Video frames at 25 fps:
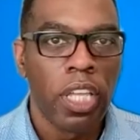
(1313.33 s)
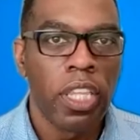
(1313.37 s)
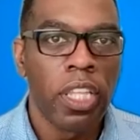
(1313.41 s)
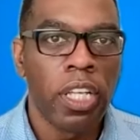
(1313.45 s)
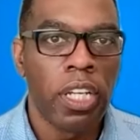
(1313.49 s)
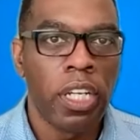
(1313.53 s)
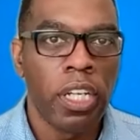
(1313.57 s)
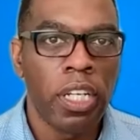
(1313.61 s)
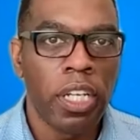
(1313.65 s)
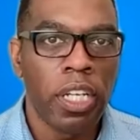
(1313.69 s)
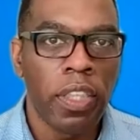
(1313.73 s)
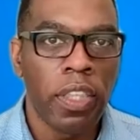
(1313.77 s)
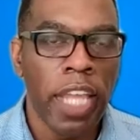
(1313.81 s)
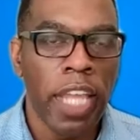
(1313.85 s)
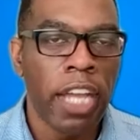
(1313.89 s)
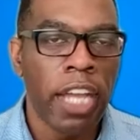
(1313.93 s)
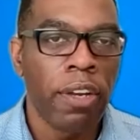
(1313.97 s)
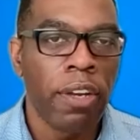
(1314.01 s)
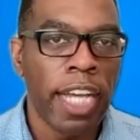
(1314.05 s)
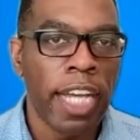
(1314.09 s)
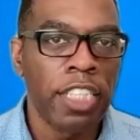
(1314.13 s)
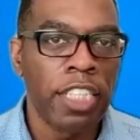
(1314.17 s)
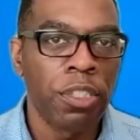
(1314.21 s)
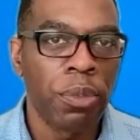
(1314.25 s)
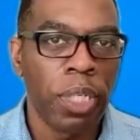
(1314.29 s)
that
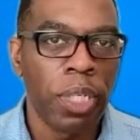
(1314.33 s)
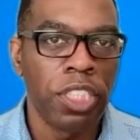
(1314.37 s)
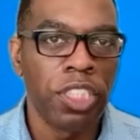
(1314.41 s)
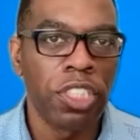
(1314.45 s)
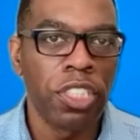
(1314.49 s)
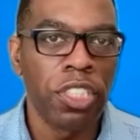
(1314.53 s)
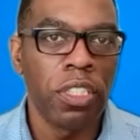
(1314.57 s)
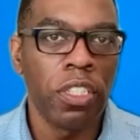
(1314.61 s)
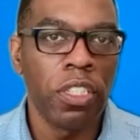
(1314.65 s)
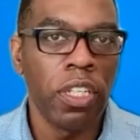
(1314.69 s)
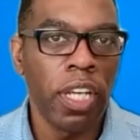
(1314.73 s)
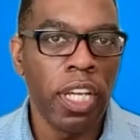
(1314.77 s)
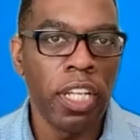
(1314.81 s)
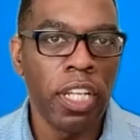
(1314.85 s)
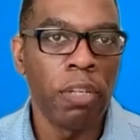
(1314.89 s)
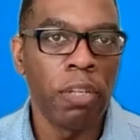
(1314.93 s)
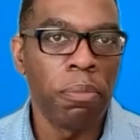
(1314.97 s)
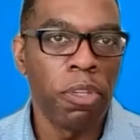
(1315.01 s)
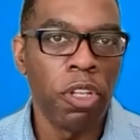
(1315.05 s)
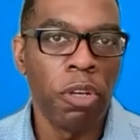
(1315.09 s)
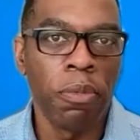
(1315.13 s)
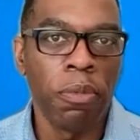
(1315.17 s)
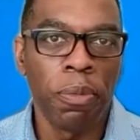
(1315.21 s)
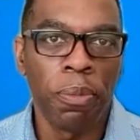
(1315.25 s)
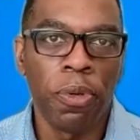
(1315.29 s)
graduation and
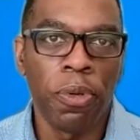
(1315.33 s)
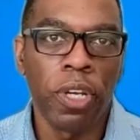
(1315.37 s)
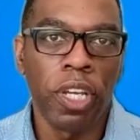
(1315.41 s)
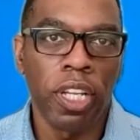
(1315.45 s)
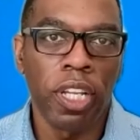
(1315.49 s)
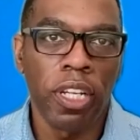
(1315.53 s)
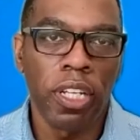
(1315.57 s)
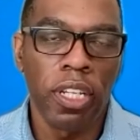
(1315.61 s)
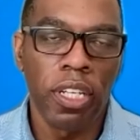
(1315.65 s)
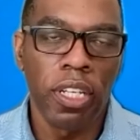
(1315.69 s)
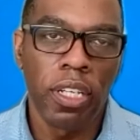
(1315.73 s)
diploma point?